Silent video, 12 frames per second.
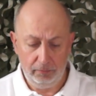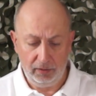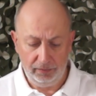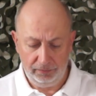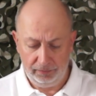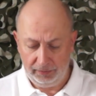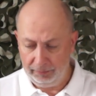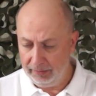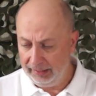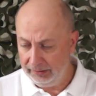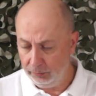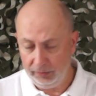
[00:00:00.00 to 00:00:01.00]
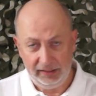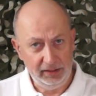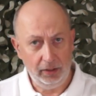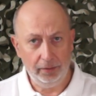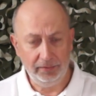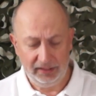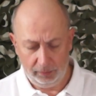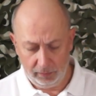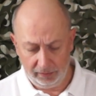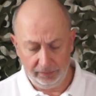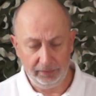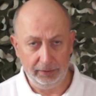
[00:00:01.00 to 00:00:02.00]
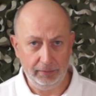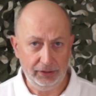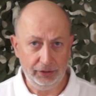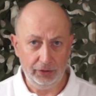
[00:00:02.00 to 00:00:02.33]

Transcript: one of three ways, or this optic one of three ways.